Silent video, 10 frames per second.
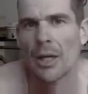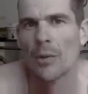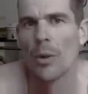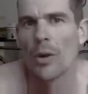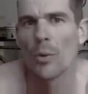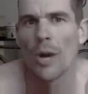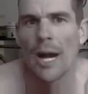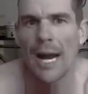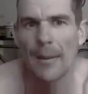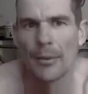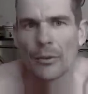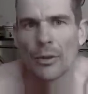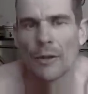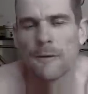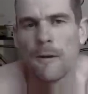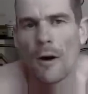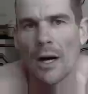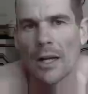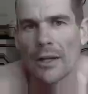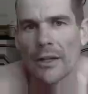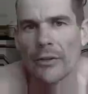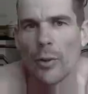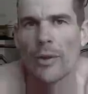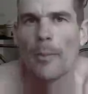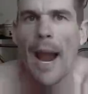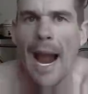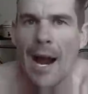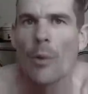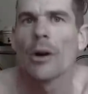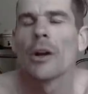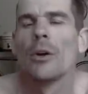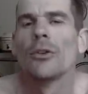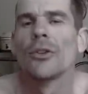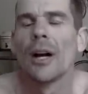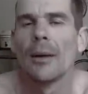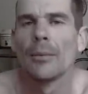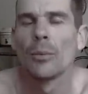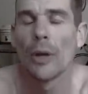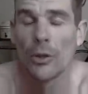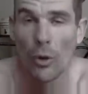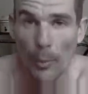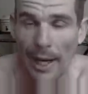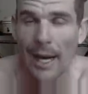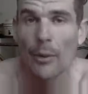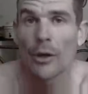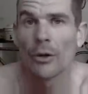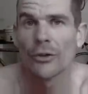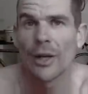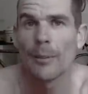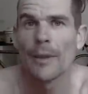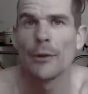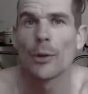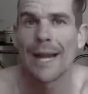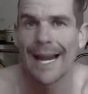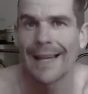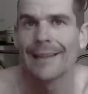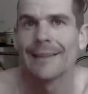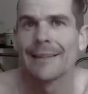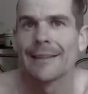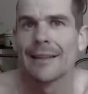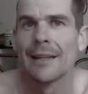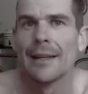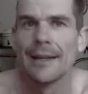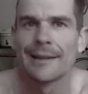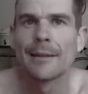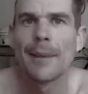what happens, what you find is when power goes up, when your power goes up, then your cadence needs to